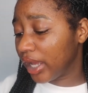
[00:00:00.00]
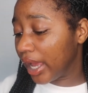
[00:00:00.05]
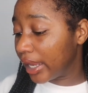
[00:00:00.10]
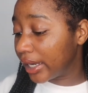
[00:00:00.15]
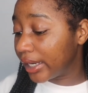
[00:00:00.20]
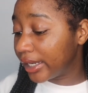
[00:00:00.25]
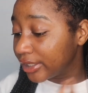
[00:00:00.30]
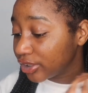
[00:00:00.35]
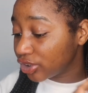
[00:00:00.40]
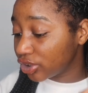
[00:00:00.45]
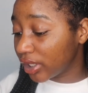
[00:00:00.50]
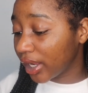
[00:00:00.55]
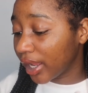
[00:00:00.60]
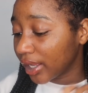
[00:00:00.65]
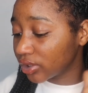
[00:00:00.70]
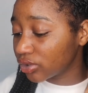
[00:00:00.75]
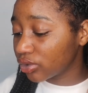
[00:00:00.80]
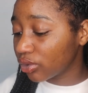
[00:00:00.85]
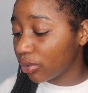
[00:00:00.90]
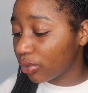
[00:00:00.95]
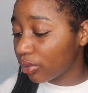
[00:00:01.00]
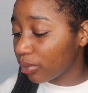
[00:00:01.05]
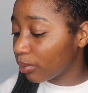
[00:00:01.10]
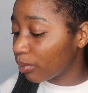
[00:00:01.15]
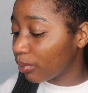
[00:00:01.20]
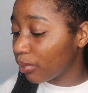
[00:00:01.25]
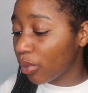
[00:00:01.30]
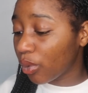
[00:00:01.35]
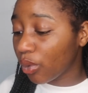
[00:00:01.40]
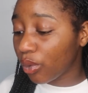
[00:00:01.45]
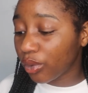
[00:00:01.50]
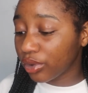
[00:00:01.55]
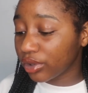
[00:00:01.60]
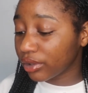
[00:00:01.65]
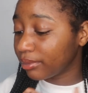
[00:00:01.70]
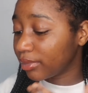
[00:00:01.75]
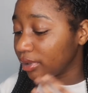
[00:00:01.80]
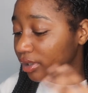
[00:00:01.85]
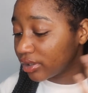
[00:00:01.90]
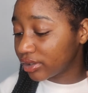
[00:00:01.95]
Literally has all the
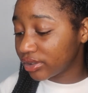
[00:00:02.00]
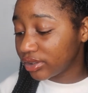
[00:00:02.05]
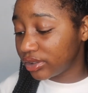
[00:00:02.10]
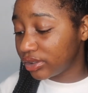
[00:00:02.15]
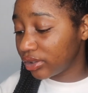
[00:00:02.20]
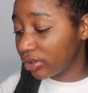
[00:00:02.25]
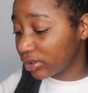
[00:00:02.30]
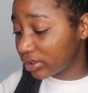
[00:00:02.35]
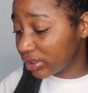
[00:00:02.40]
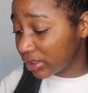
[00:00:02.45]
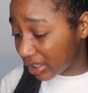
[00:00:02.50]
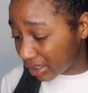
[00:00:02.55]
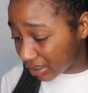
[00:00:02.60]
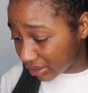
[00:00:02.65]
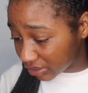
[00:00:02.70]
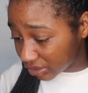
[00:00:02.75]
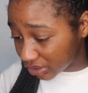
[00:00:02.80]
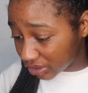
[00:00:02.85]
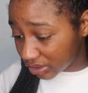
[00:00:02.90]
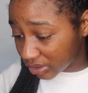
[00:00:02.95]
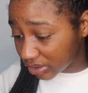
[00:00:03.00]
books, Dr.